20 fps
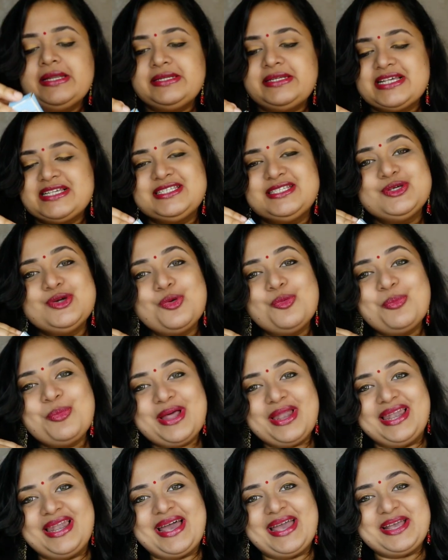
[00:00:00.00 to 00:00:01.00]
test tube
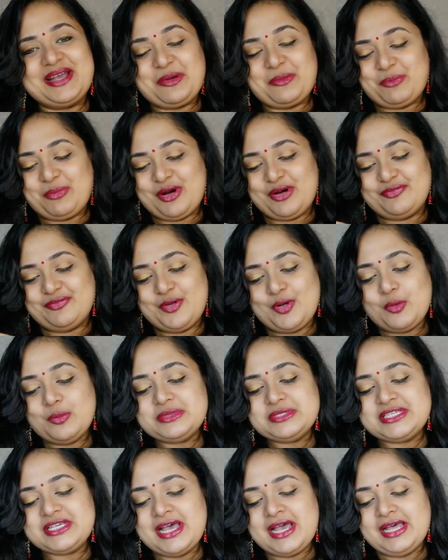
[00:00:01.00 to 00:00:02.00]
like
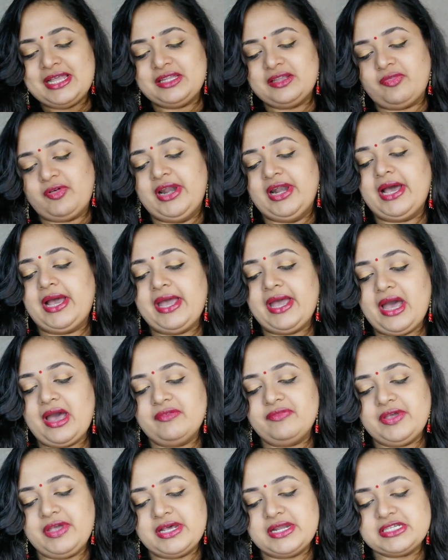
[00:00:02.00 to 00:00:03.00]
perfumes. The one I
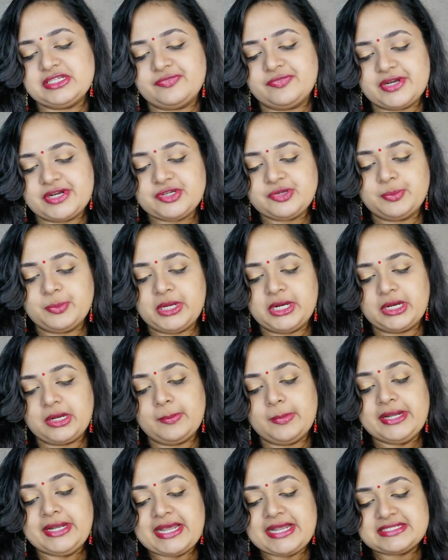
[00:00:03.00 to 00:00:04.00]
have here is fresh
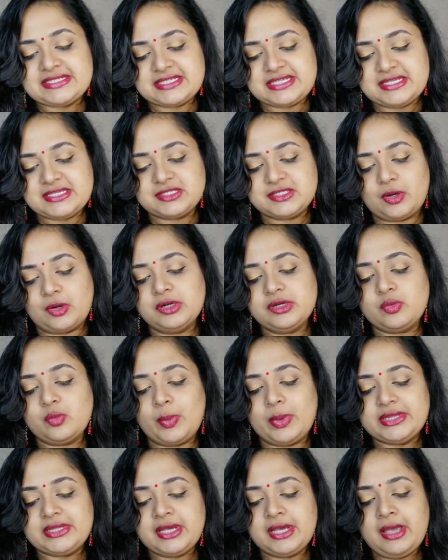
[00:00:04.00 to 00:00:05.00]
bergamot and sea salt
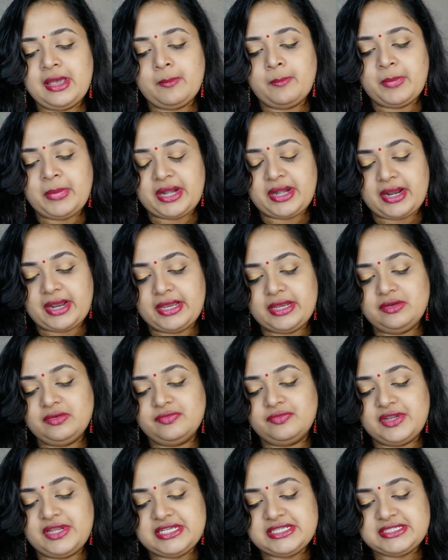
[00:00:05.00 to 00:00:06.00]
with marine,
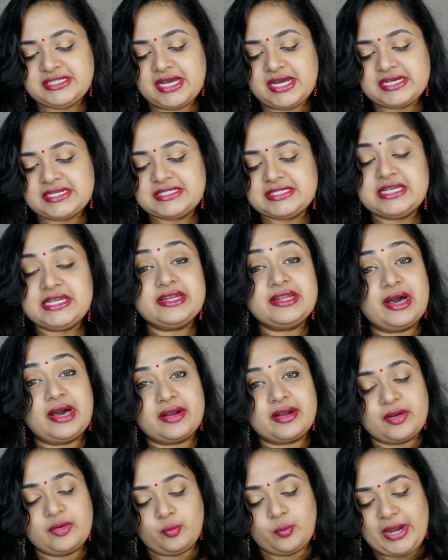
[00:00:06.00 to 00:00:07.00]
freesia,
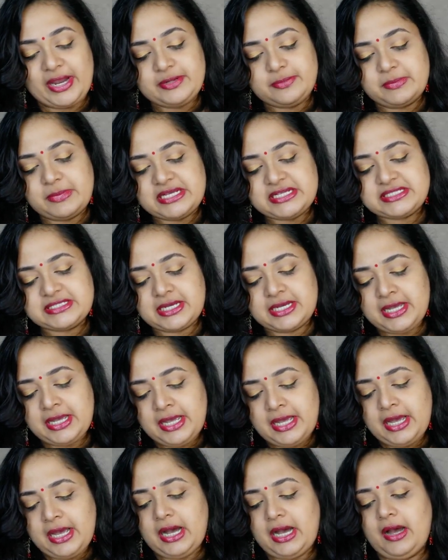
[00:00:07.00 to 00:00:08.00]
cedar and white musk.
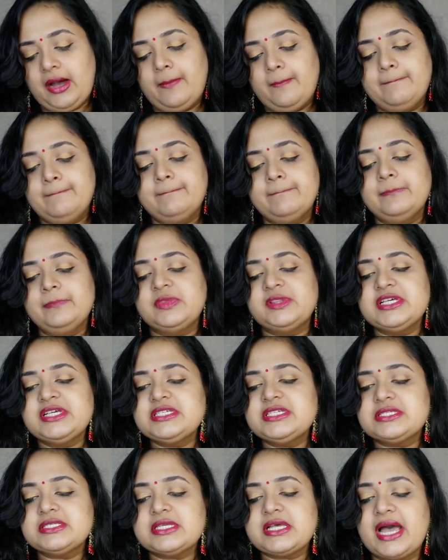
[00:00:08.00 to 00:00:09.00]

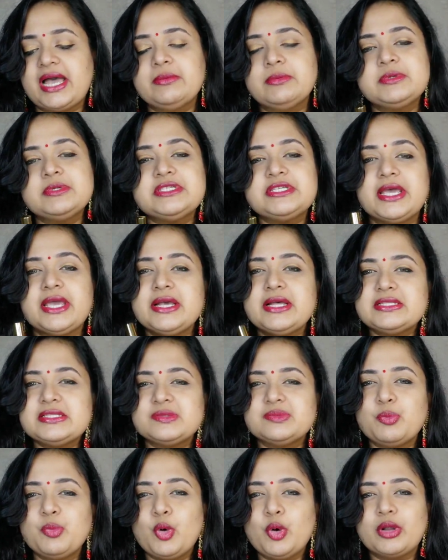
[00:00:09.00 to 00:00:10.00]
This, I would say,
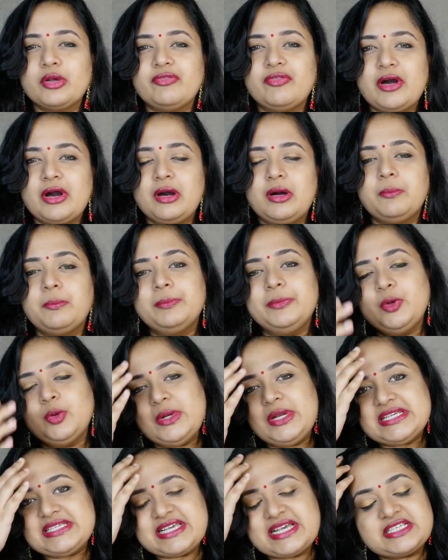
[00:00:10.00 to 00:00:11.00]
it's more of a
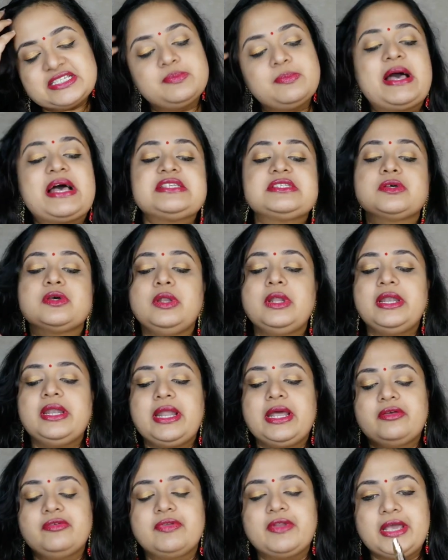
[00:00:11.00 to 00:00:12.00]
unisex masculine
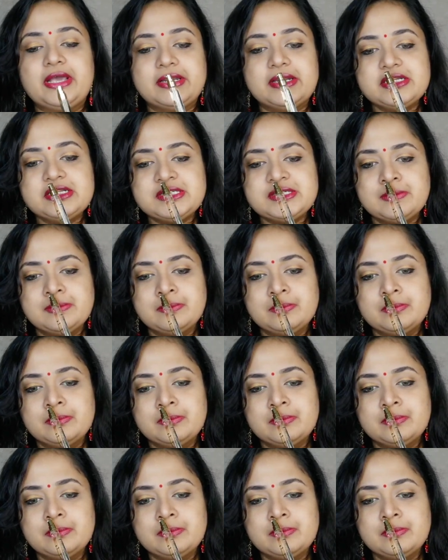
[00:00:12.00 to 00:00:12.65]
like fragrance.